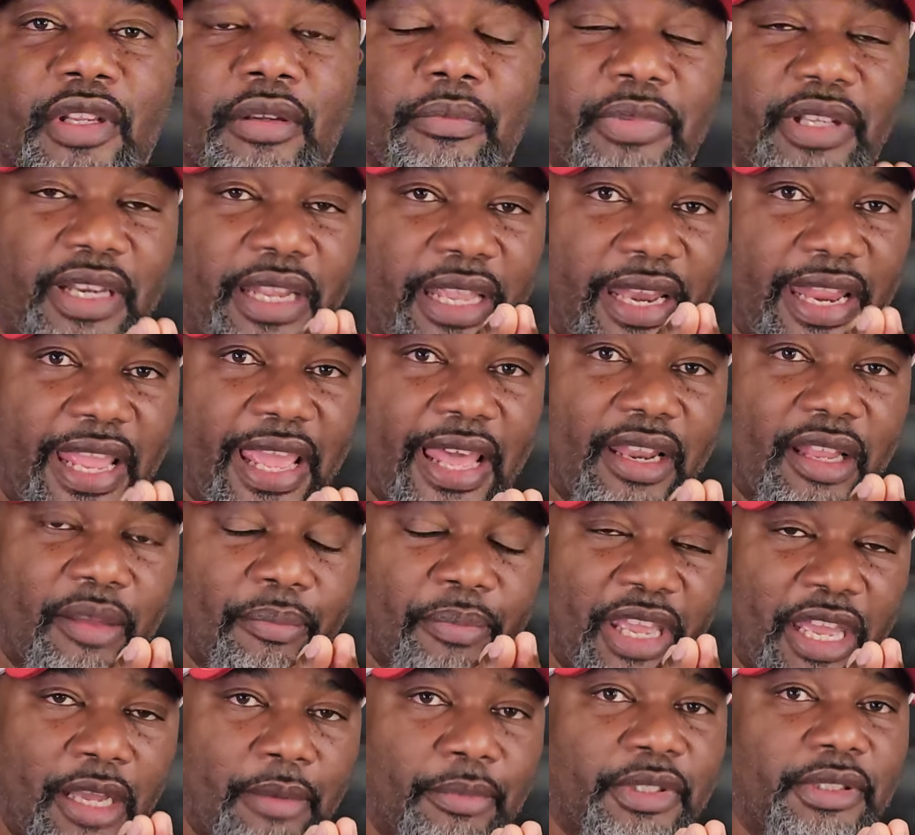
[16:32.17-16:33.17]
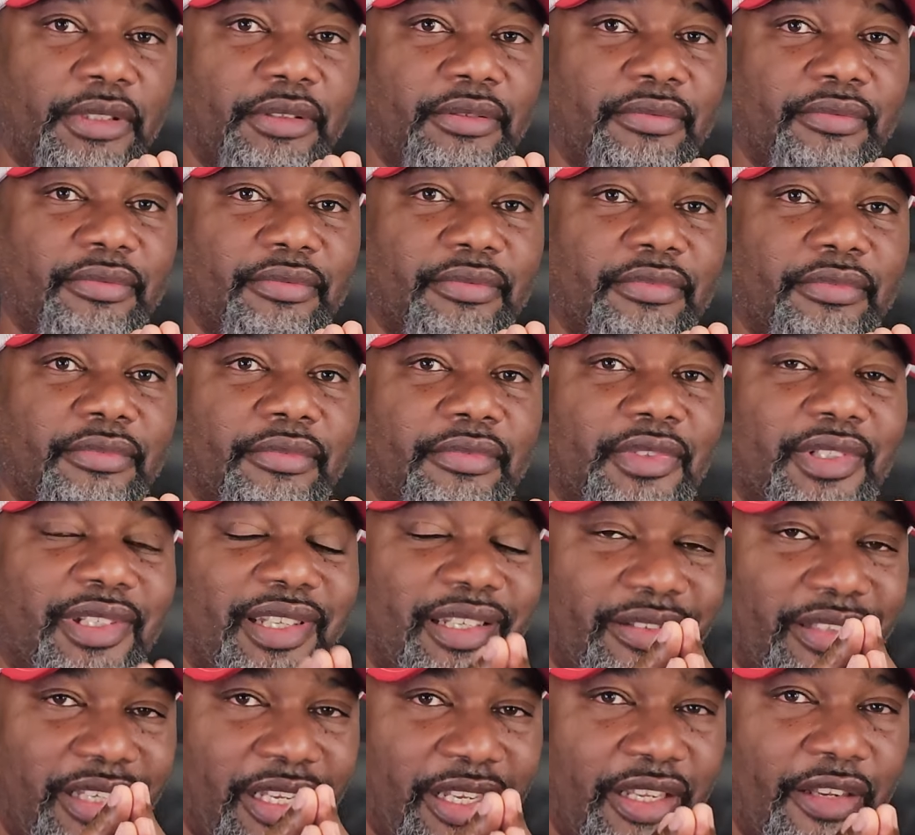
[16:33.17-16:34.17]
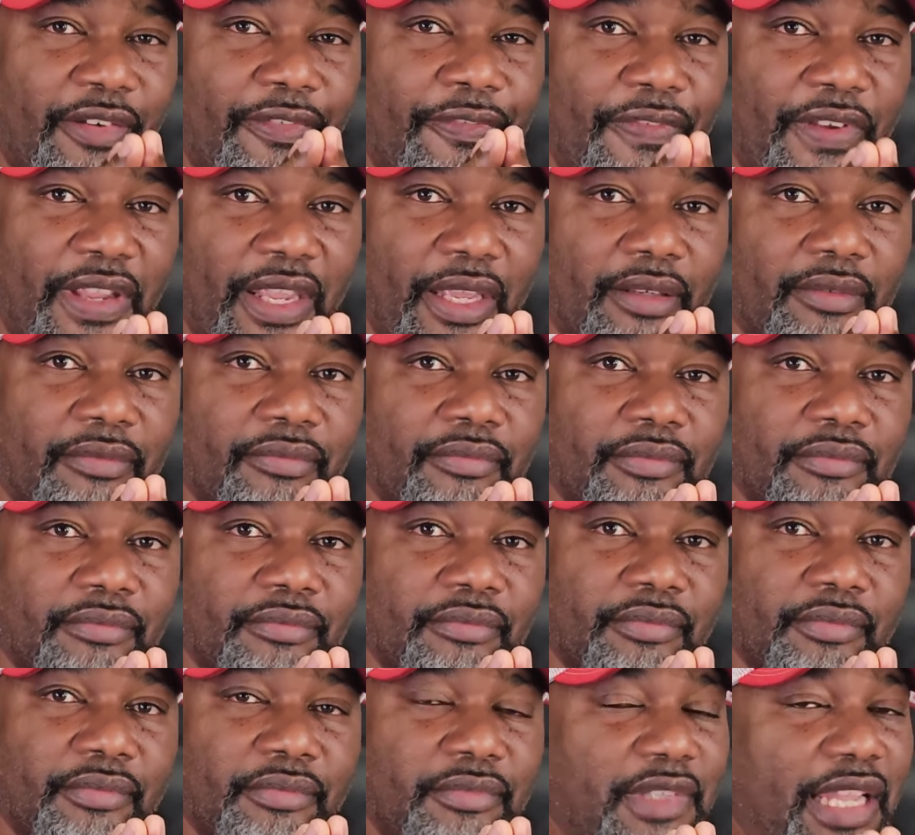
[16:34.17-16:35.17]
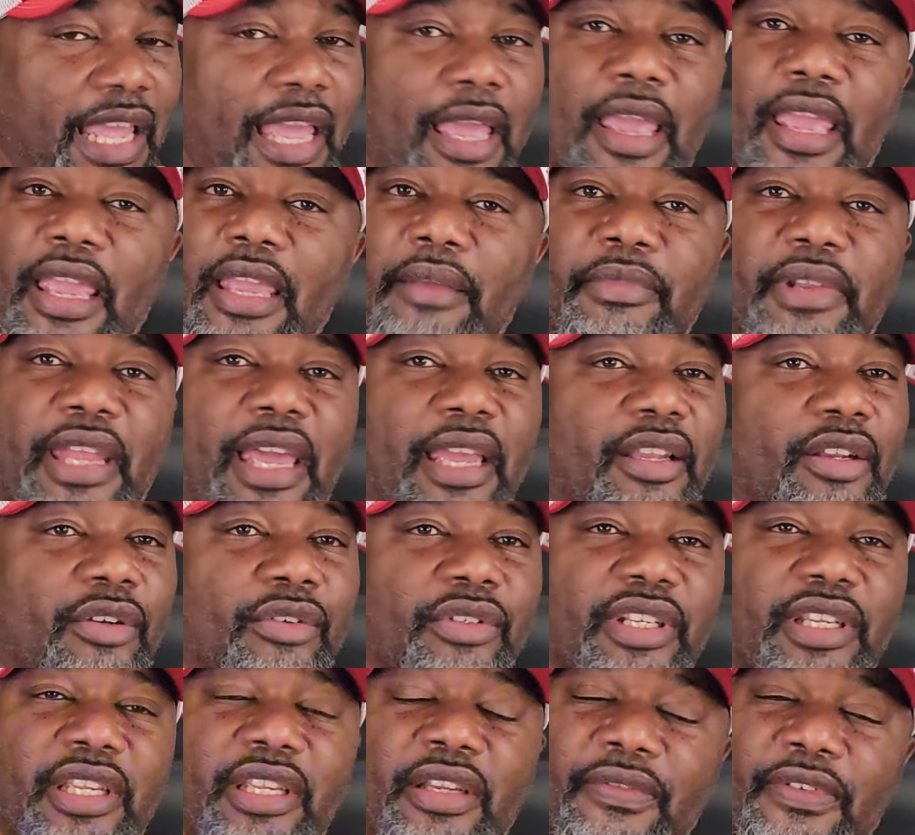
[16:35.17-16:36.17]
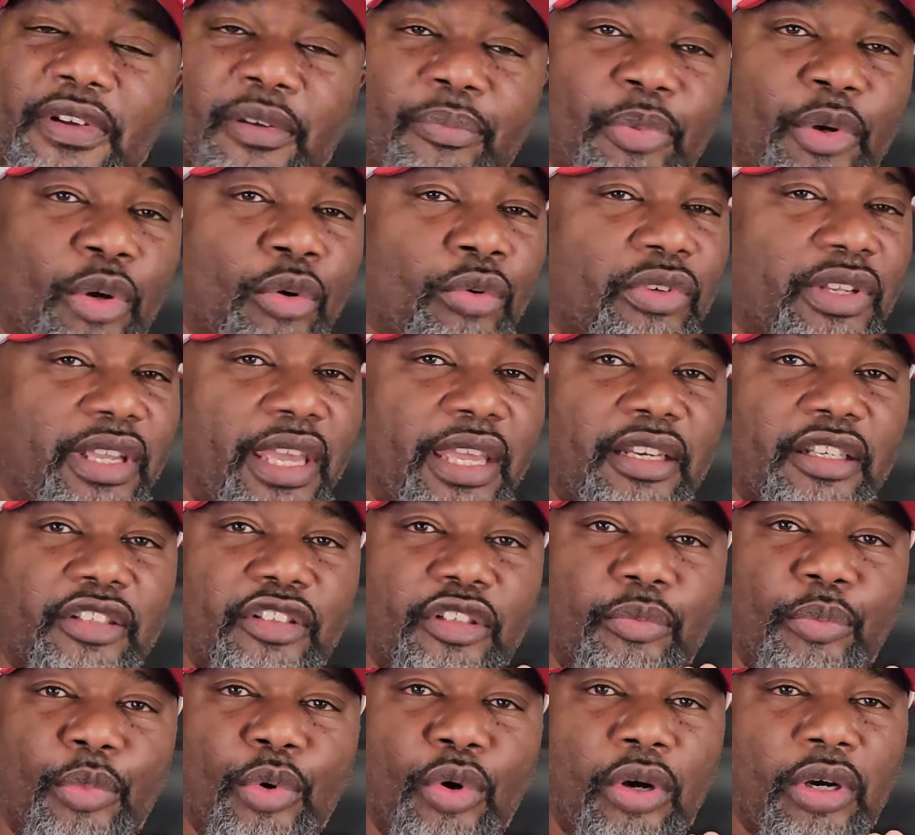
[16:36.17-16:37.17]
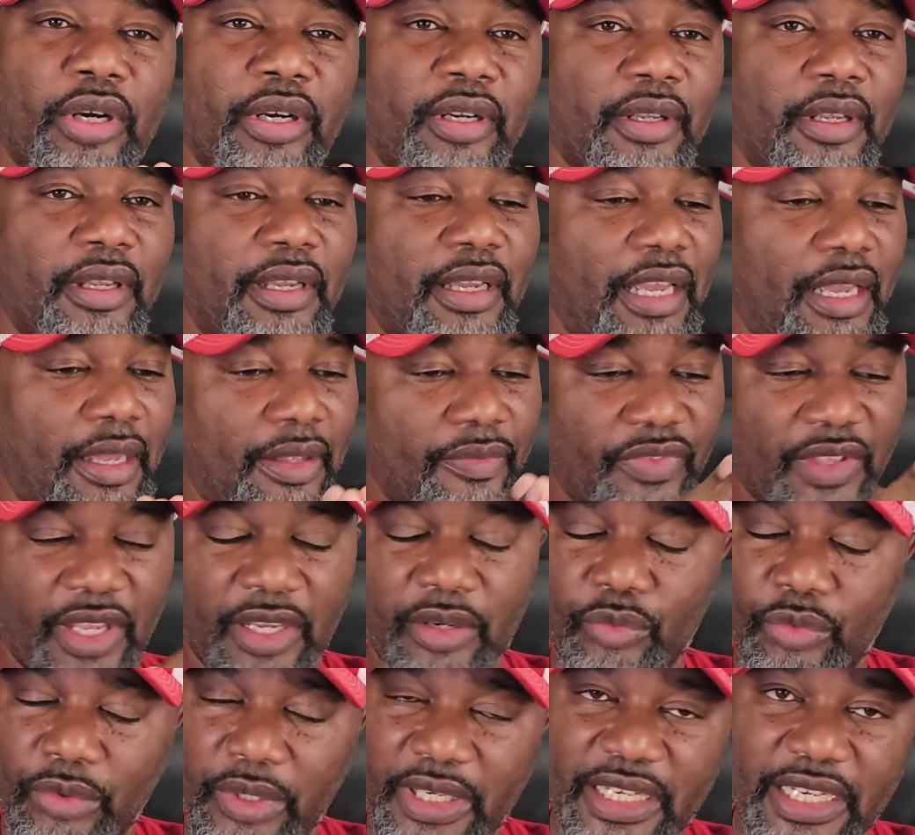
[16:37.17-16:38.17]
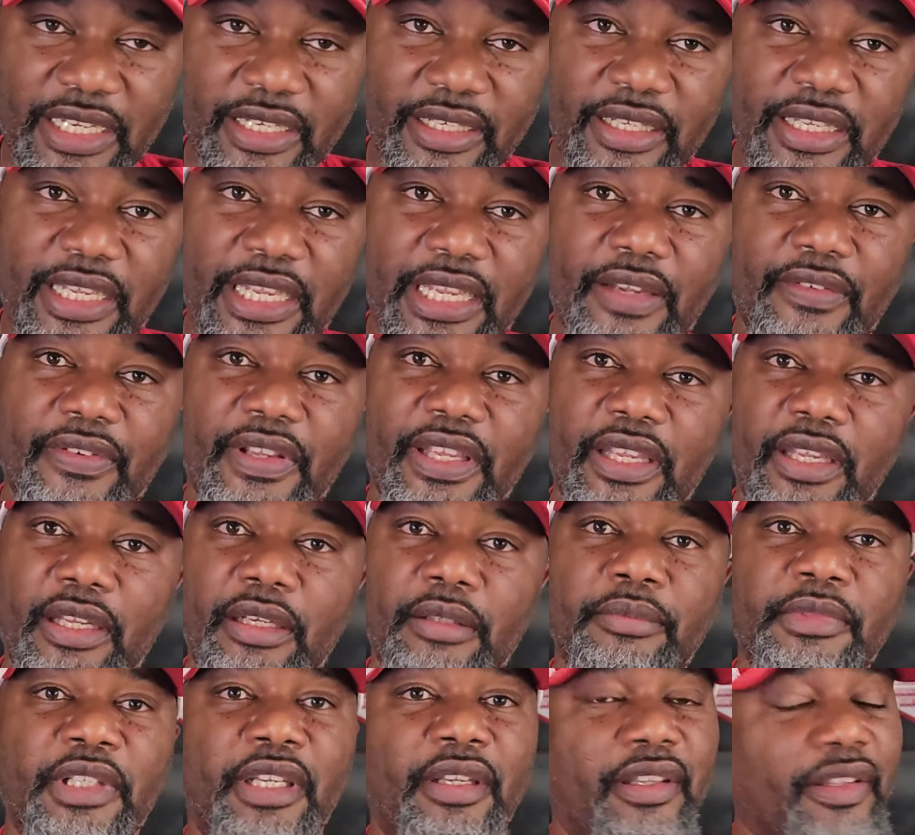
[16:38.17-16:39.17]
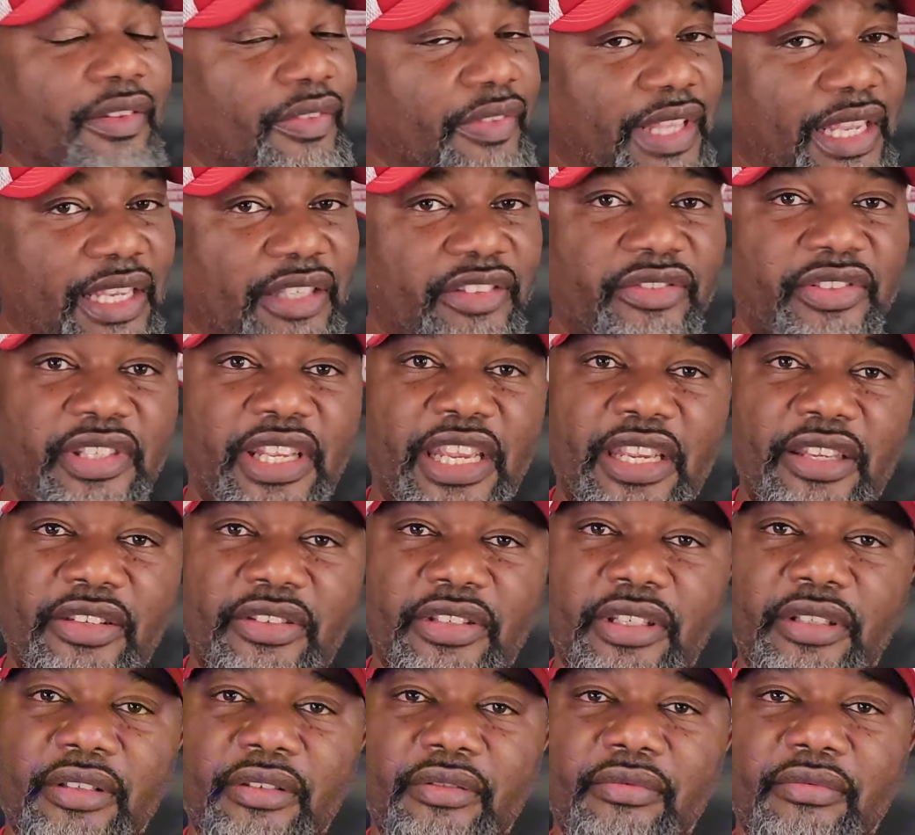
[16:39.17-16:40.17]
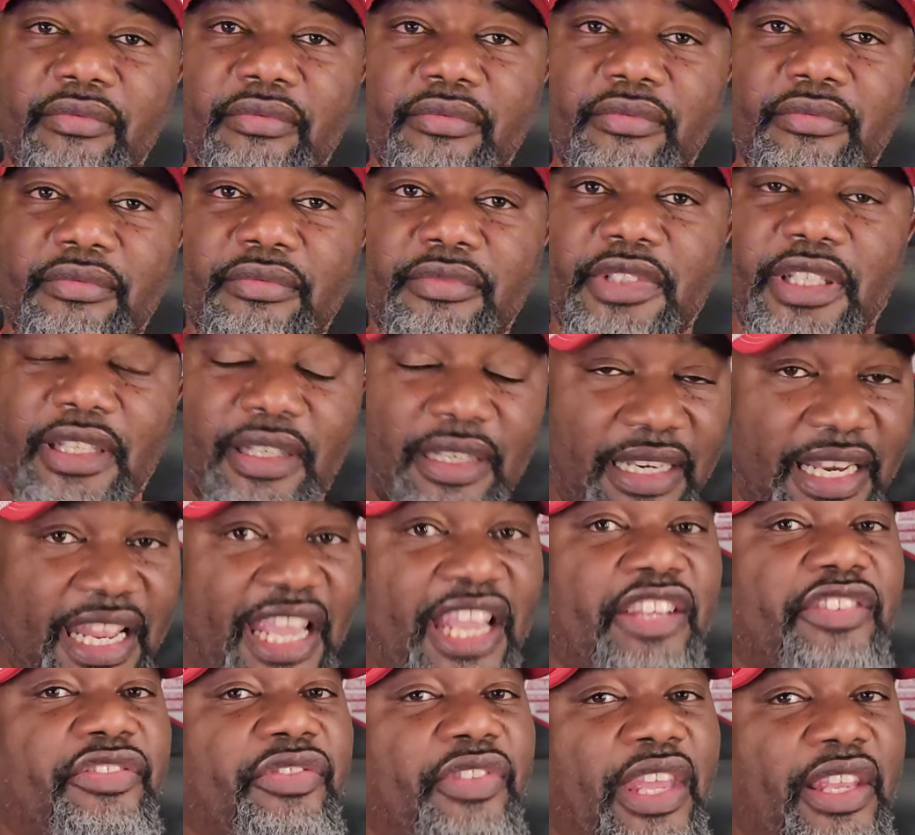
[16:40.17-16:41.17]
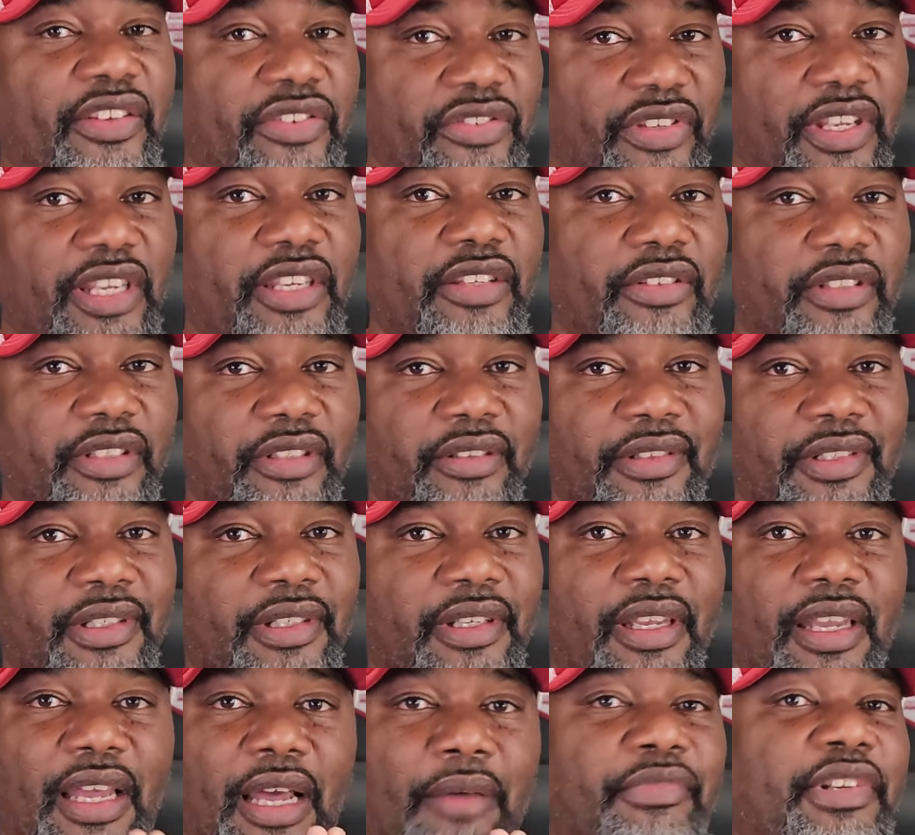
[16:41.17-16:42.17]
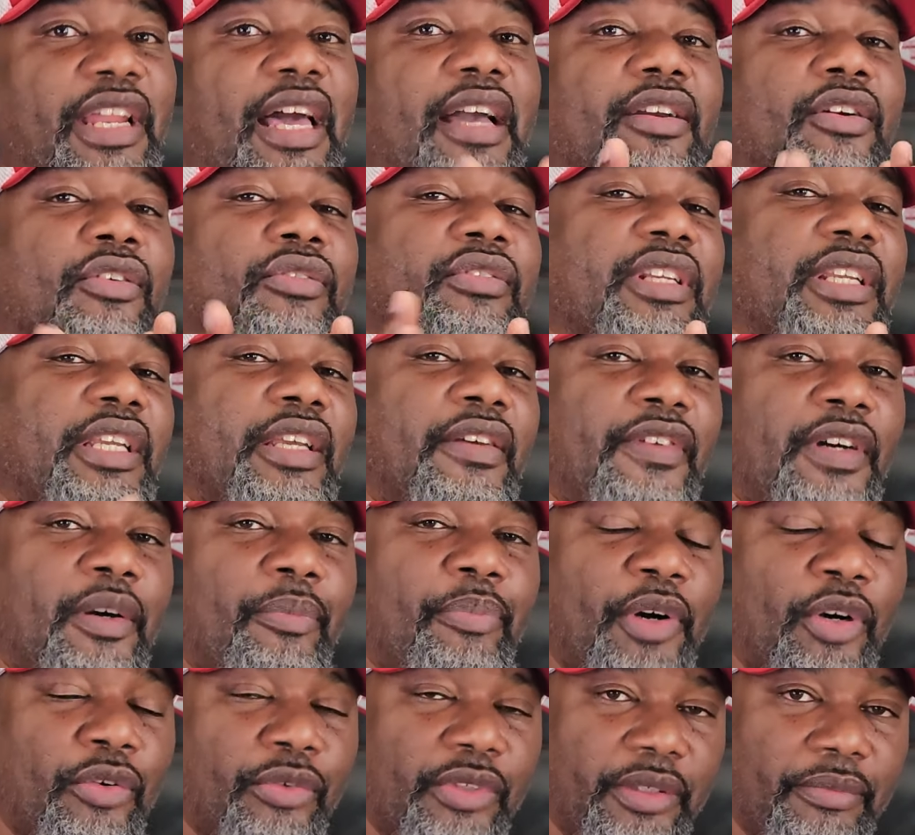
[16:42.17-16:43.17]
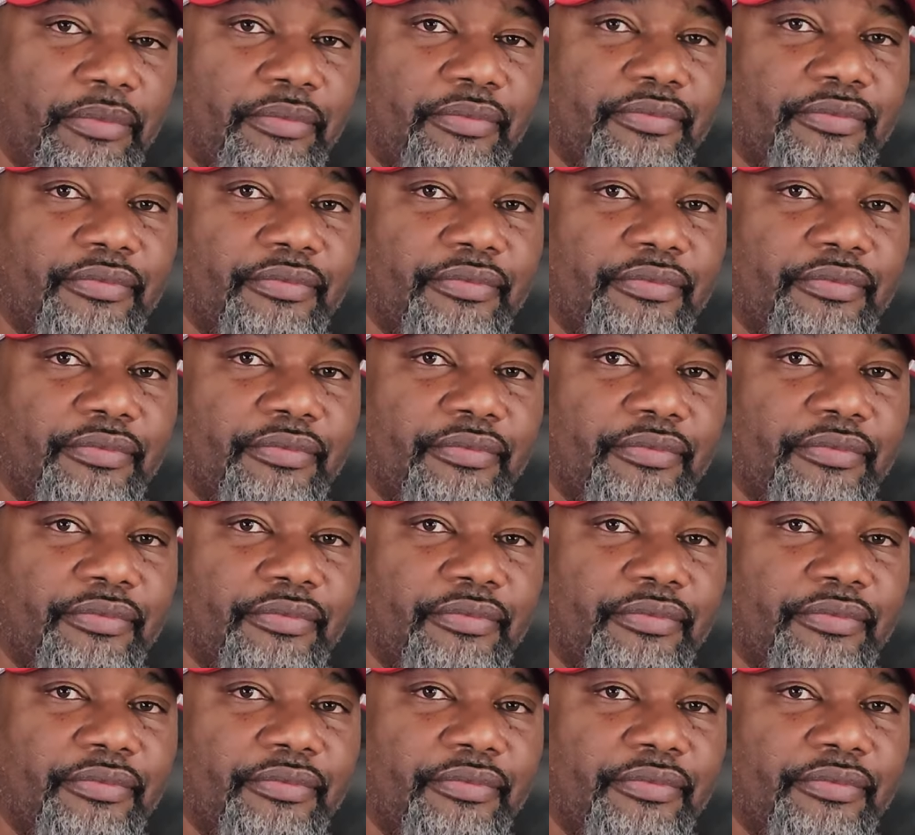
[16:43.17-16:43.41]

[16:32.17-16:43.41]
But at Alabama, is he a fit? Now, I am not going to give up on Kalen DeBoer. I think we need to give him this season, at least this season. I'm not going to give up on him.